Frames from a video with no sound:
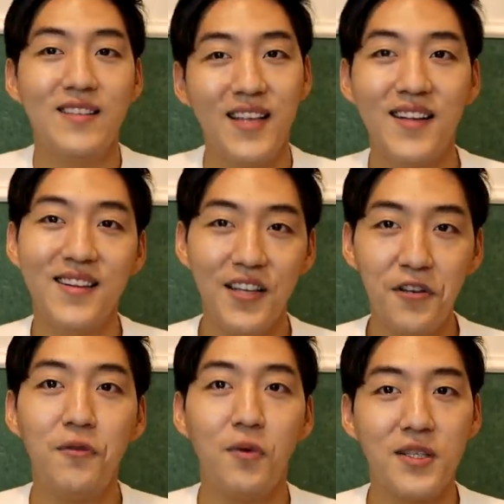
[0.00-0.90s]
Then
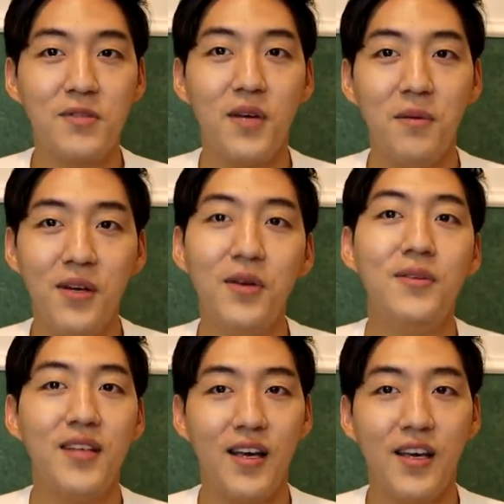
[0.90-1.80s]
thank you for watching my video.
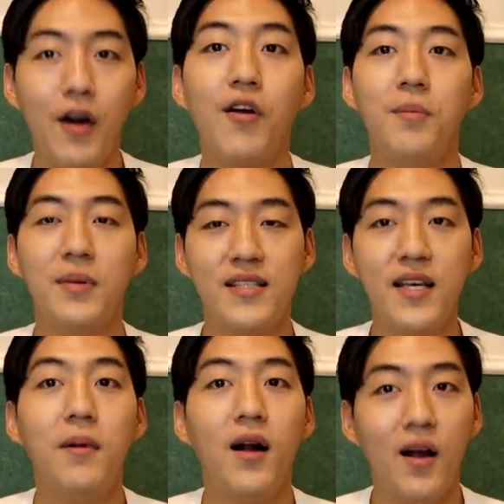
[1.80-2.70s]
Take care and be
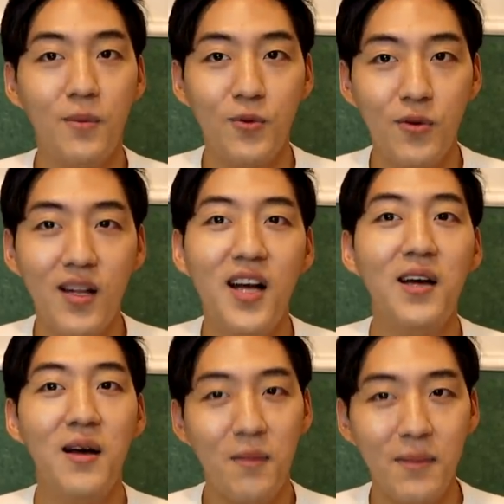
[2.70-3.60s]
safe.
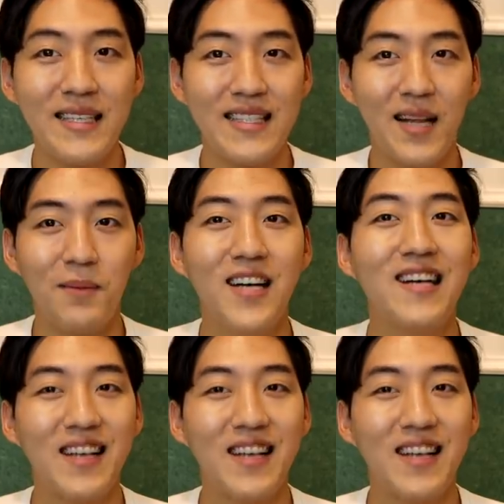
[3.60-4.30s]
Alhamdulillah. Masalama.